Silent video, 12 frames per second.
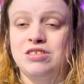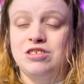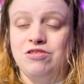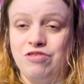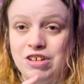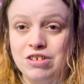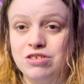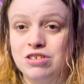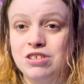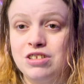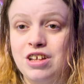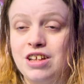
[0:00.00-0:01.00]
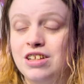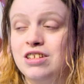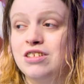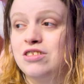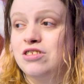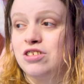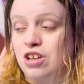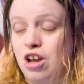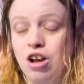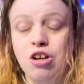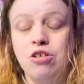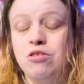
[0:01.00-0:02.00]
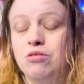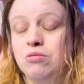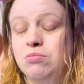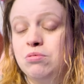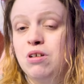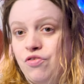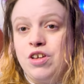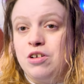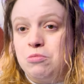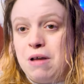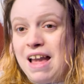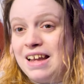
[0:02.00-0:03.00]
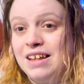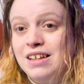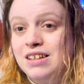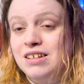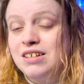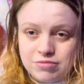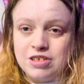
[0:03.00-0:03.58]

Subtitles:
To feel something, to cope, to feel pain.